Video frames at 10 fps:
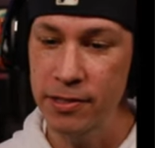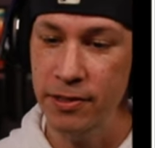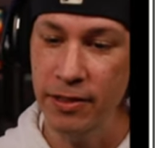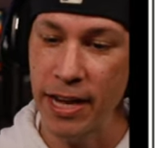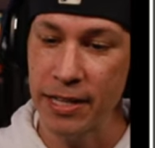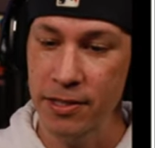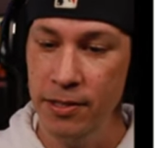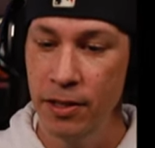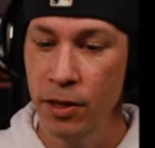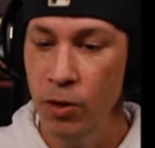So
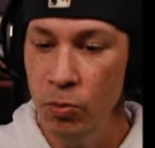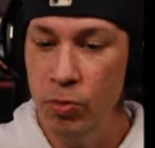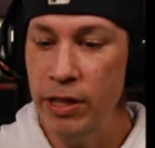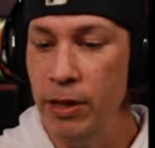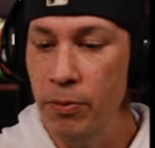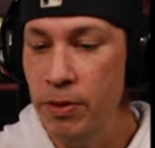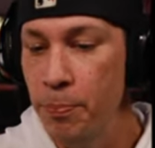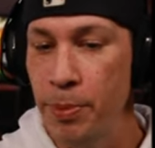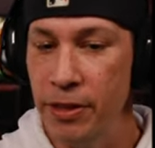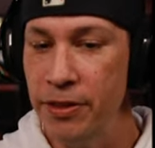that's really the
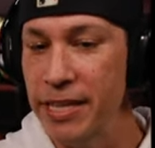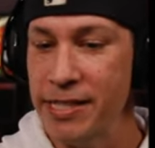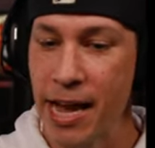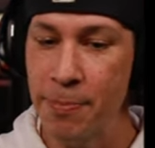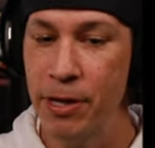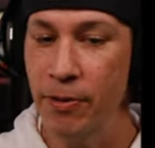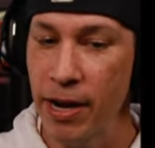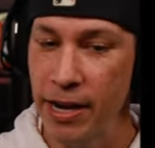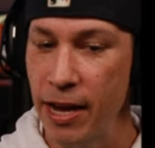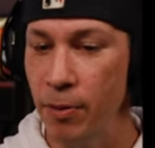build that's happening
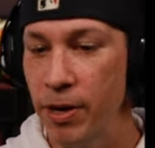right now.